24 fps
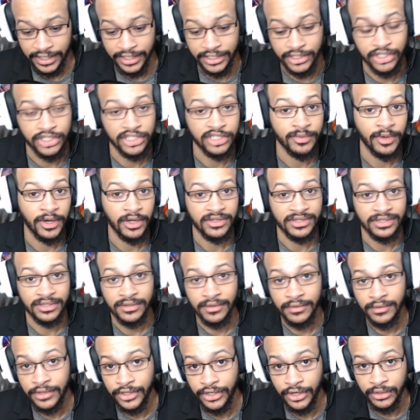It's just about
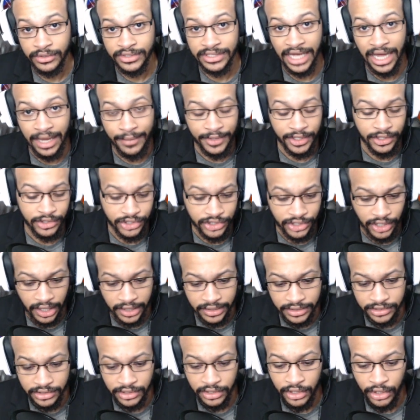timing your
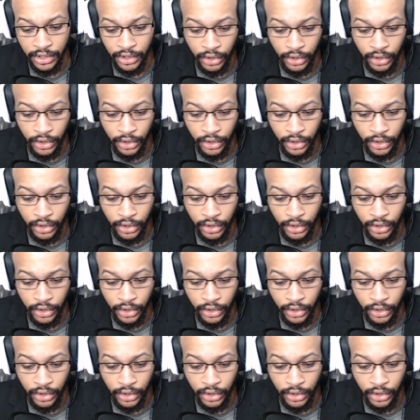shots